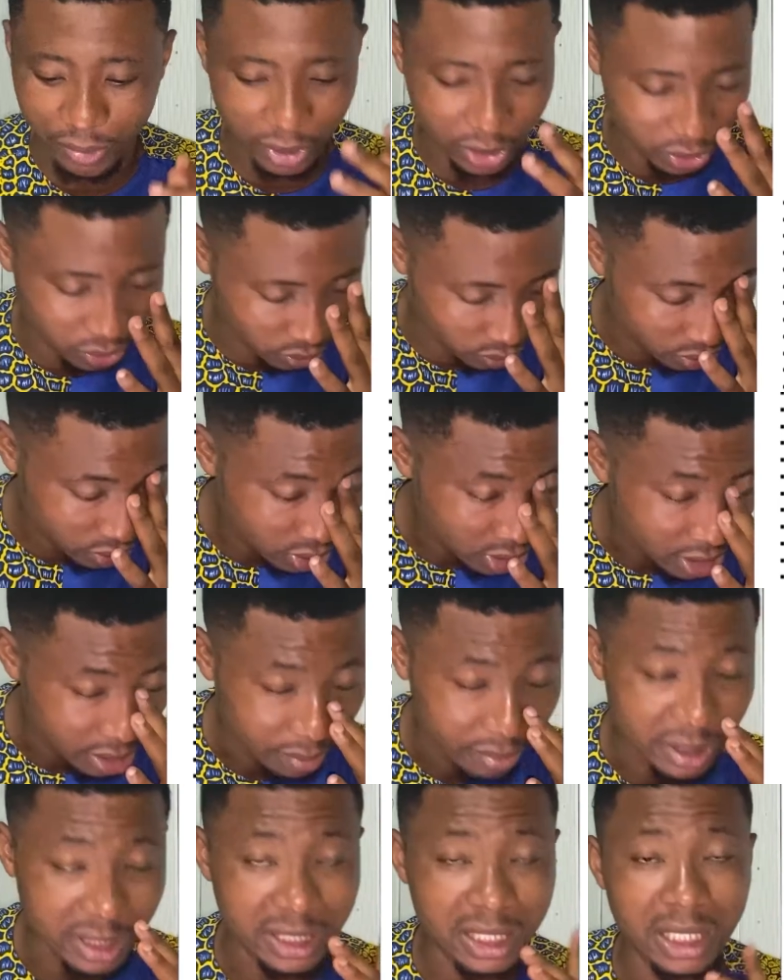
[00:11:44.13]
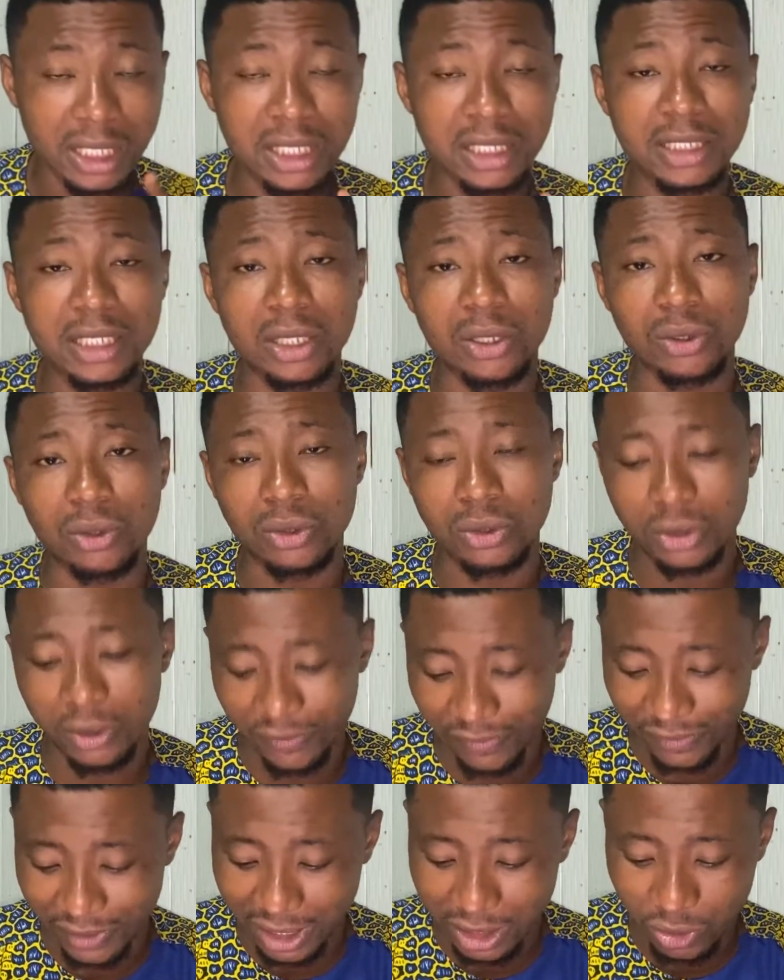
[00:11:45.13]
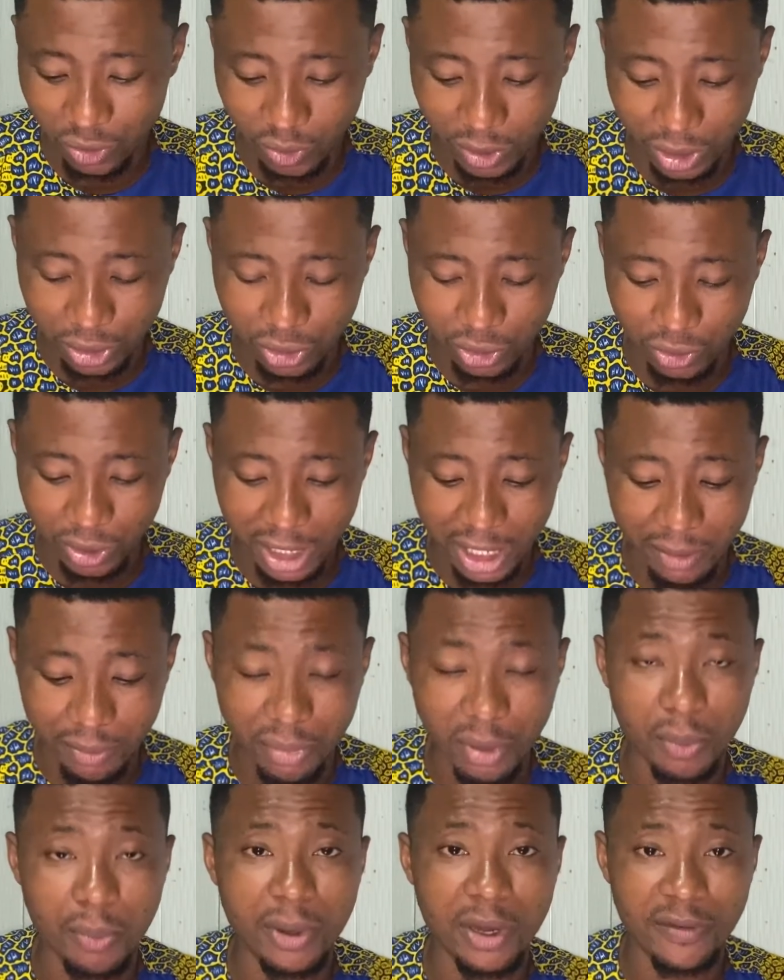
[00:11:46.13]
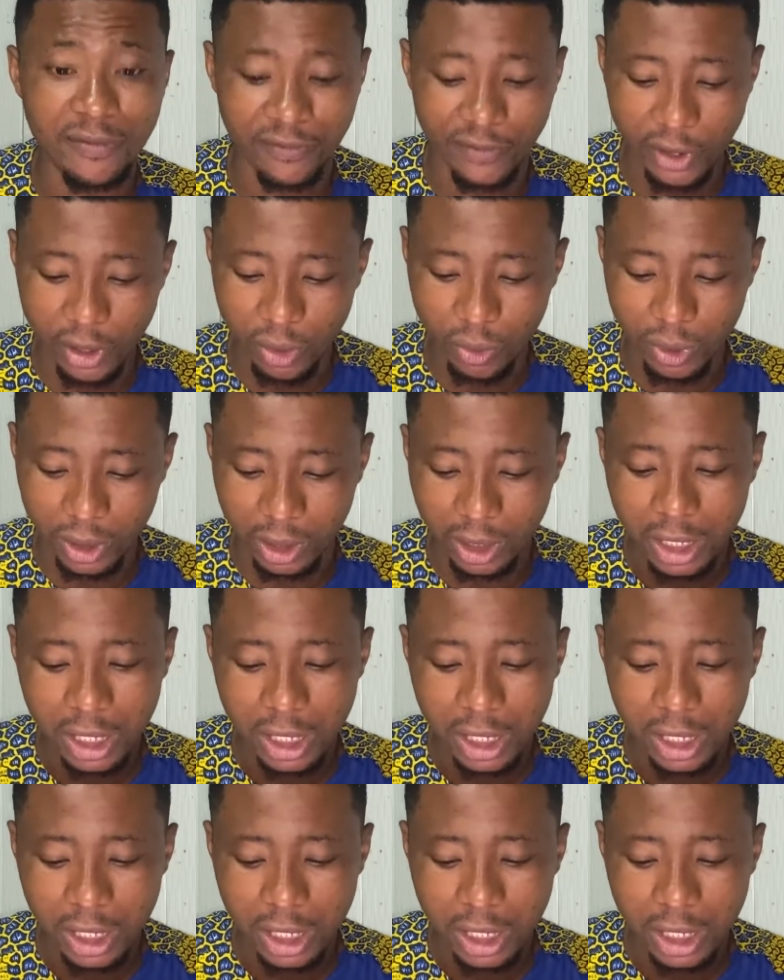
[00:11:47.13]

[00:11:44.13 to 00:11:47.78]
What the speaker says: So please kindly take note of that one too and prepare very well.